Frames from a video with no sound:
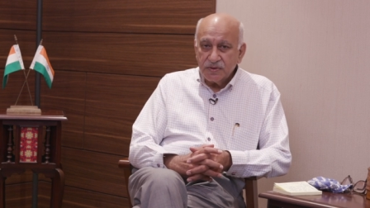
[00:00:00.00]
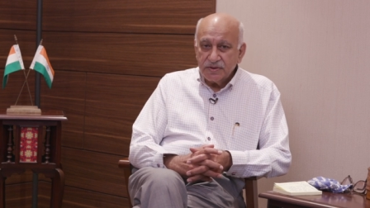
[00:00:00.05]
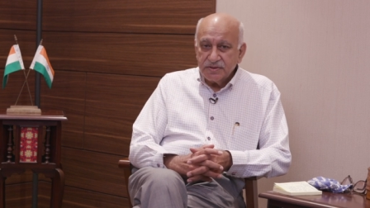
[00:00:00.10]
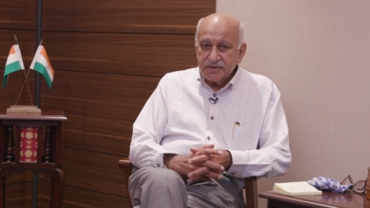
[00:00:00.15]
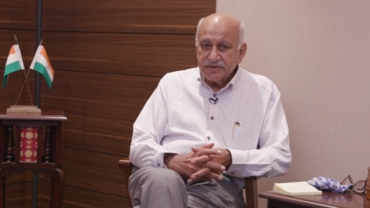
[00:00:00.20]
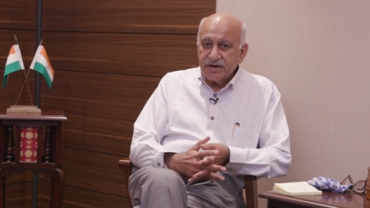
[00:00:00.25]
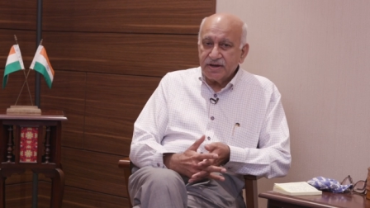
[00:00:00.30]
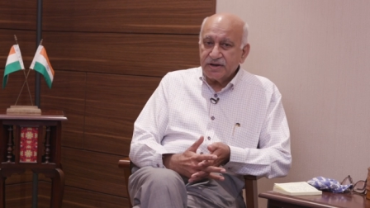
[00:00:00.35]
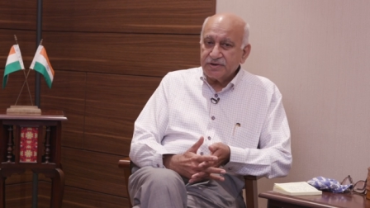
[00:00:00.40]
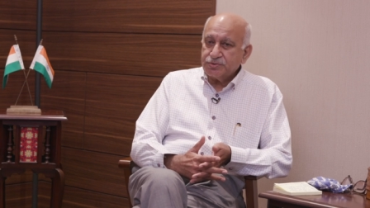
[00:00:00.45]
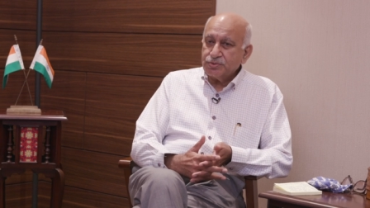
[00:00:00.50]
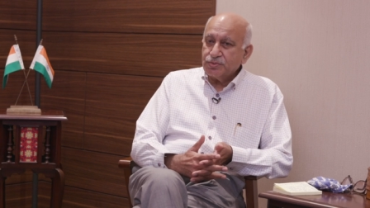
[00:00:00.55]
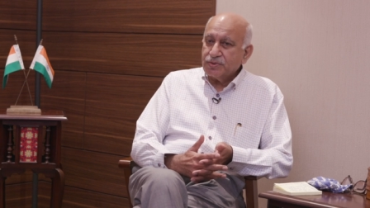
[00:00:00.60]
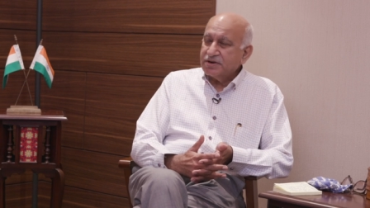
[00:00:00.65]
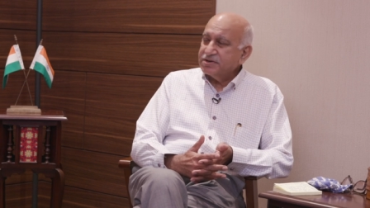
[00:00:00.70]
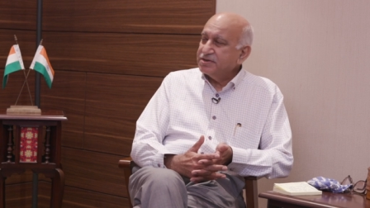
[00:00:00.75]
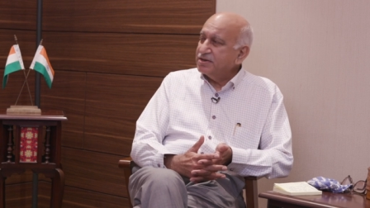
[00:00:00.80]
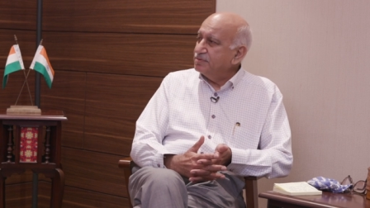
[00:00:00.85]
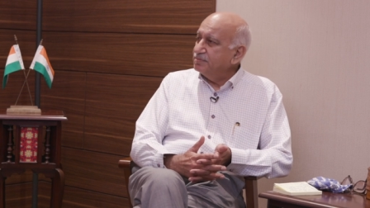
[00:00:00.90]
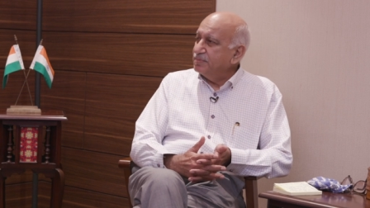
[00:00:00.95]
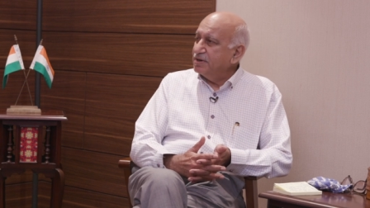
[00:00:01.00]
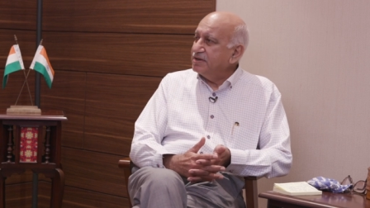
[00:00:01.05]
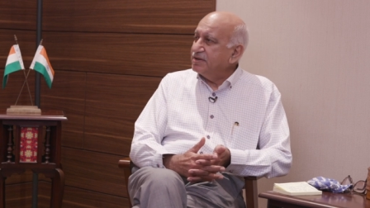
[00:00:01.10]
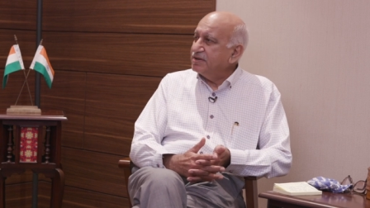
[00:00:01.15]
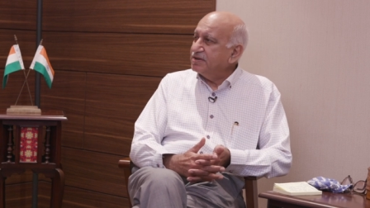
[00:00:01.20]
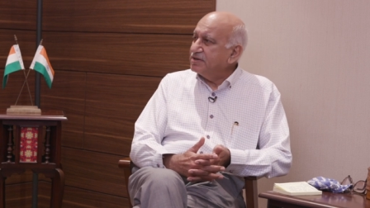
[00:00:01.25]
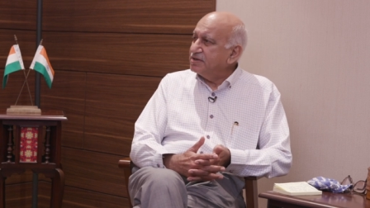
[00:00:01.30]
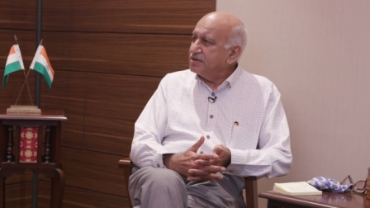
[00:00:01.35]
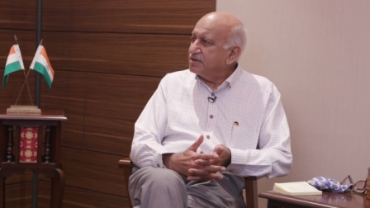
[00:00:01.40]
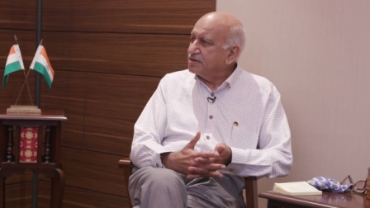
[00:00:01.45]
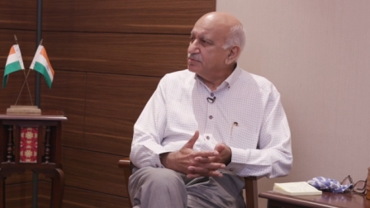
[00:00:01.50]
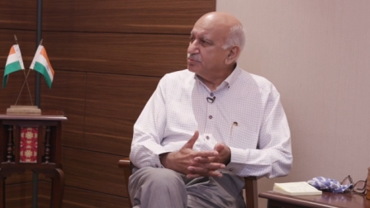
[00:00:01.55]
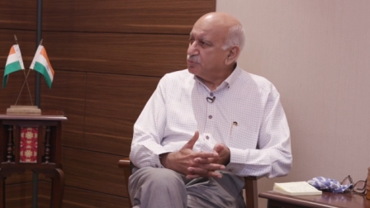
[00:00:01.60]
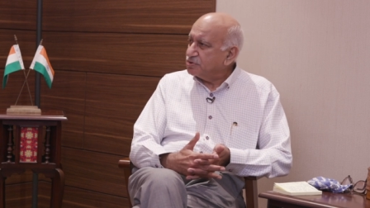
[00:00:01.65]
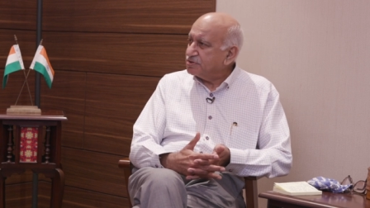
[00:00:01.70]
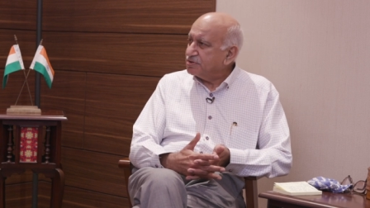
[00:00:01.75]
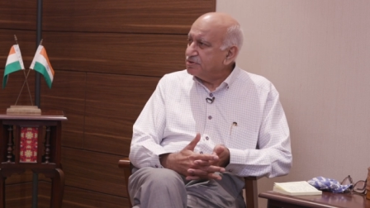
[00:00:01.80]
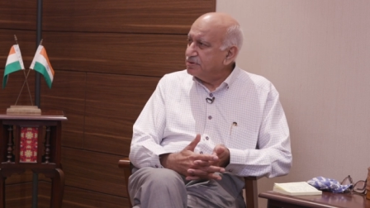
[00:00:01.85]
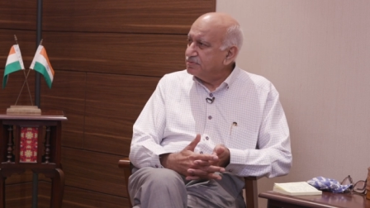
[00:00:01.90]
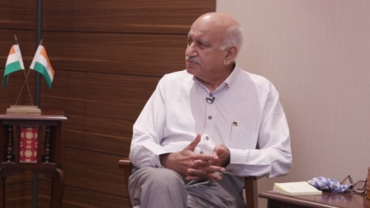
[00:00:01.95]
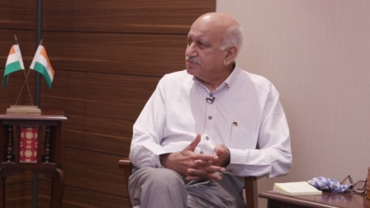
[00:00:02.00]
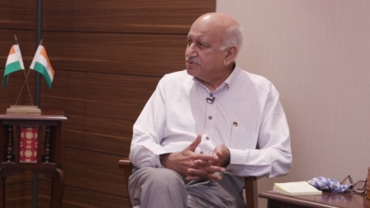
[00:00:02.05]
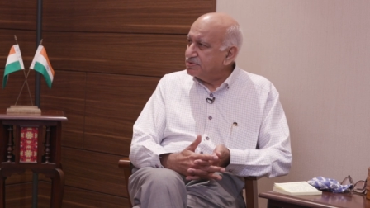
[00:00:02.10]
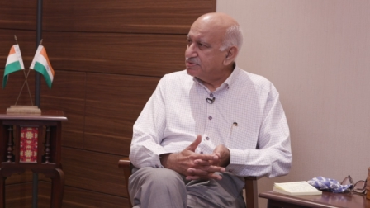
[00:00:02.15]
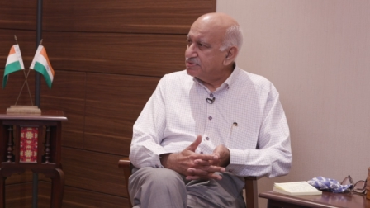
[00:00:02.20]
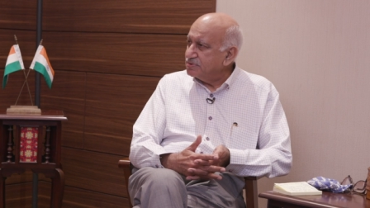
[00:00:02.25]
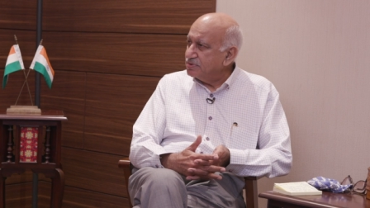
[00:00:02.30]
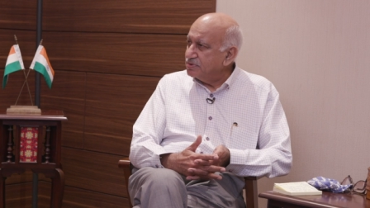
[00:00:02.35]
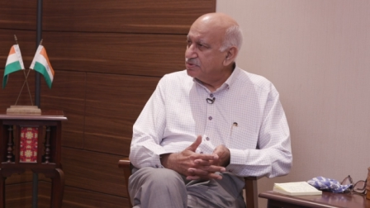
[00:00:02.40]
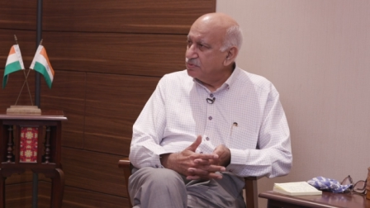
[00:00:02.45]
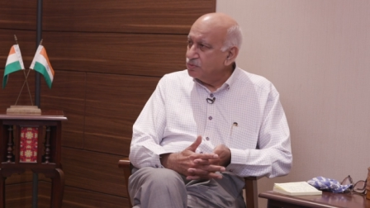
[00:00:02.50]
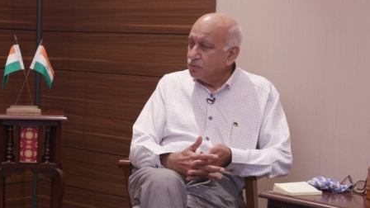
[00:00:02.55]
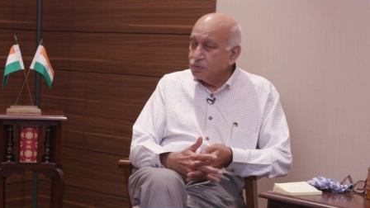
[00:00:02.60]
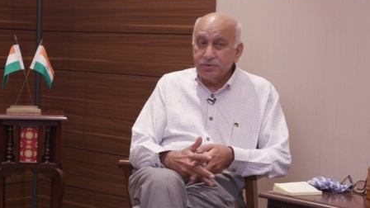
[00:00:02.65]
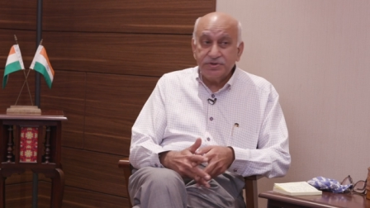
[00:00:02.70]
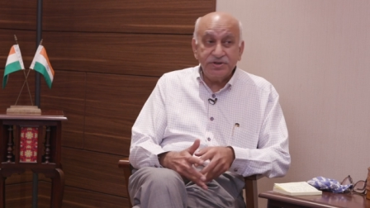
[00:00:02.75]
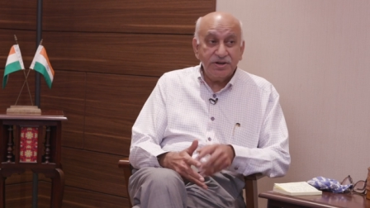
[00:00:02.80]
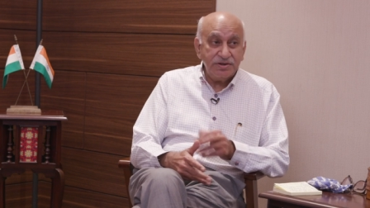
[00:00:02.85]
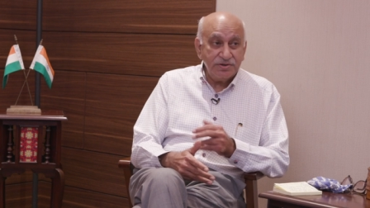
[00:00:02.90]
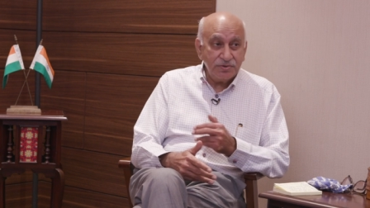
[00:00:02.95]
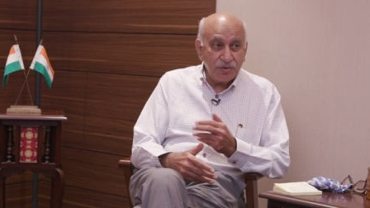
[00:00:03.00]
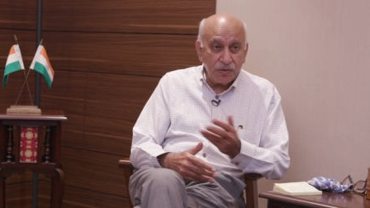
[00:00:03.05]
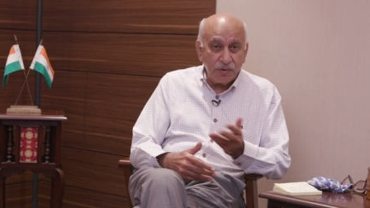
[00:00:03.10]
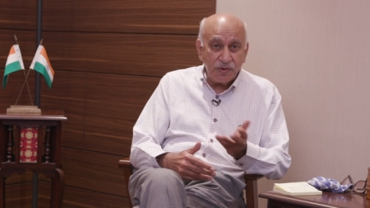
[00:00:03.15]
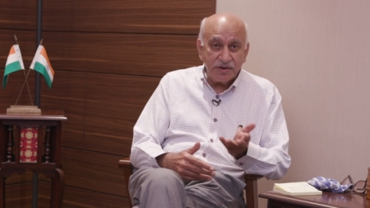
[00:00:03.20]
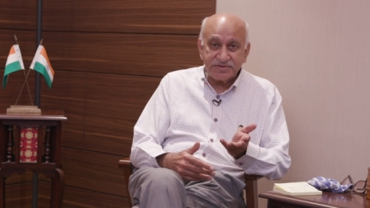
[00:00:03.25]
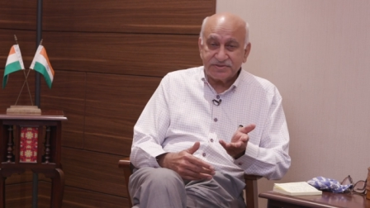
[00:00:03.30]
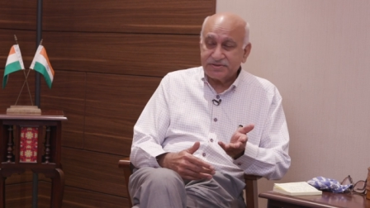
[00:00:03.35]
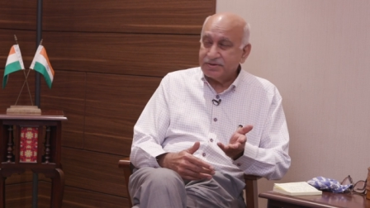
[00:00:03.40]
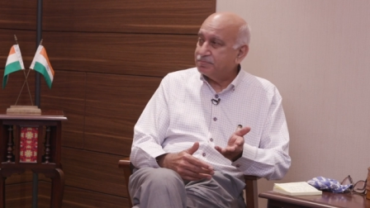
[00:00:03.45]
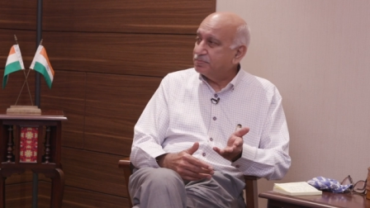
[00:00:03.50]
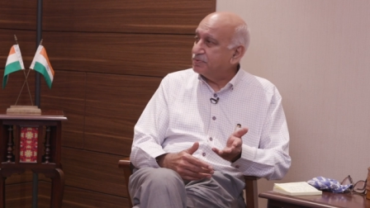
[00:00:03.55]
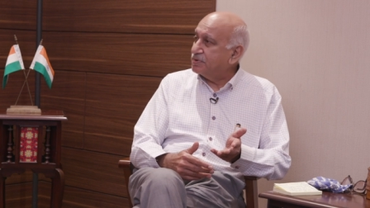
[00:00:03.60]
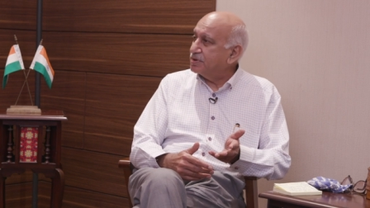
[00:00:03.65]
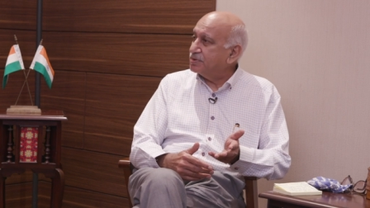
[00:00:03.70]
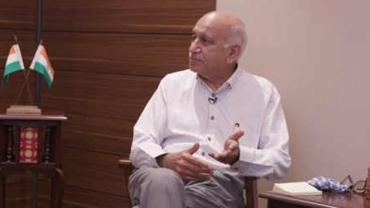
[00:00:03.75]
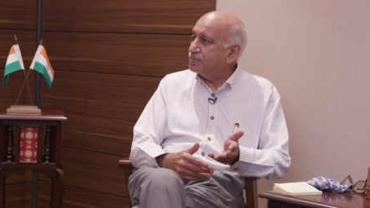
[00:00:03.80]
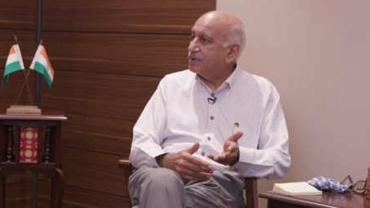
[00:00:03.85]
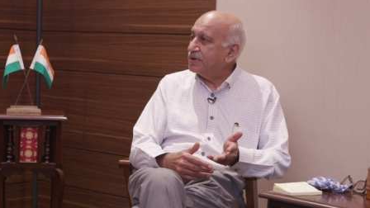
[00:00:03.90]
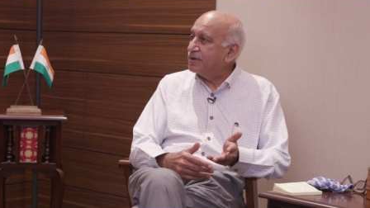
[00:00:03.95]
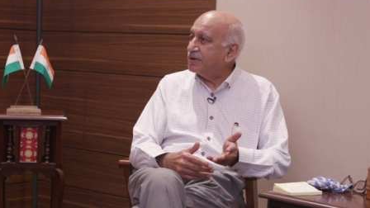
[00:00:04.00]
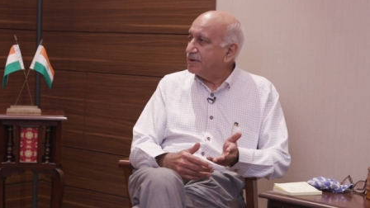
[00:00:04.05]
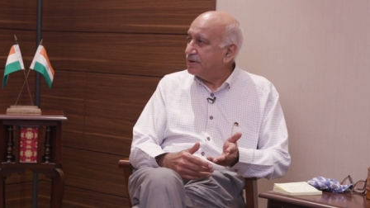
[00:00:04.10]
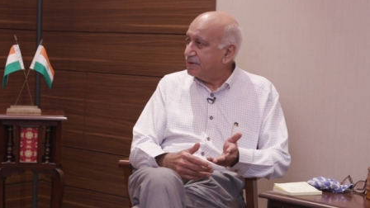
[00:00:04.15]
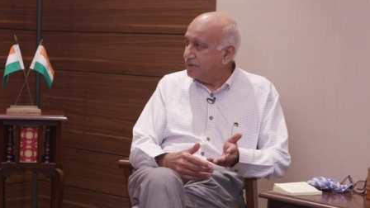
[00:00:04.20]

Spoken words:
there are 200 million Indian Muslims who didn't go a separate way,